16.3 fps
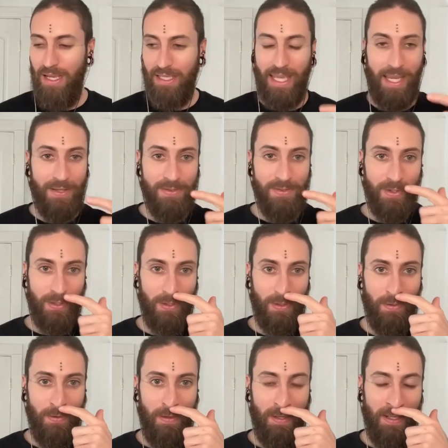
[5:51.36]

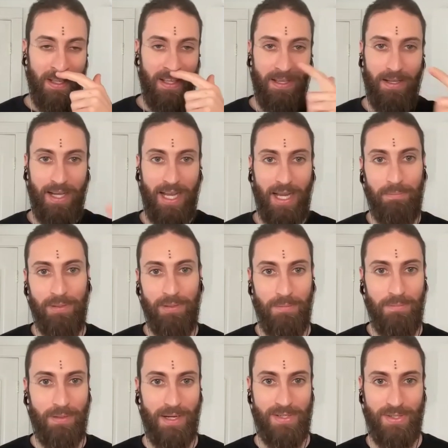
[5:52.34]
Cancer, high
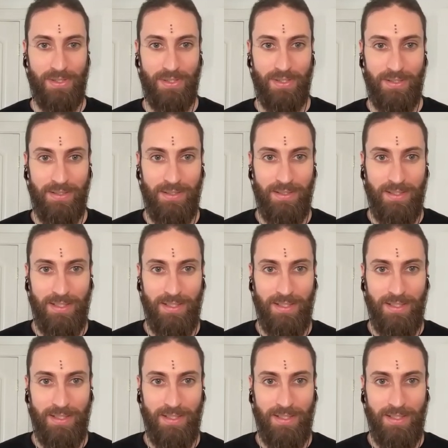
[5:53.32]
blood pressure,